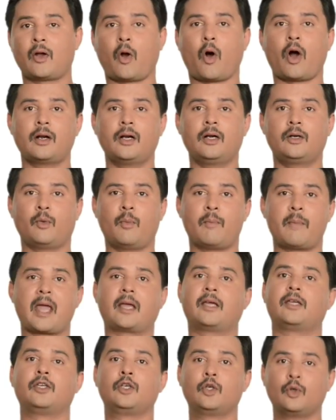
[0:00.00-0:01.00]
in order to
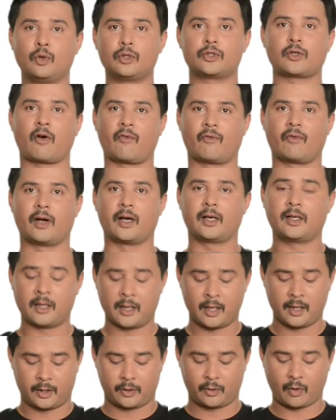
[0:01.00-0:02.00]
make use of
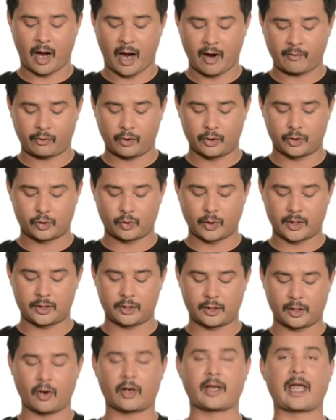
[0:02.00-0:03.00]
it, you have to
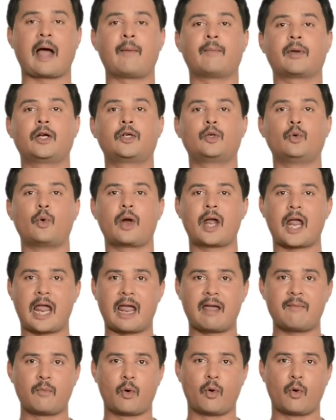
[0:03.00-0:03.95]
switch your camera to A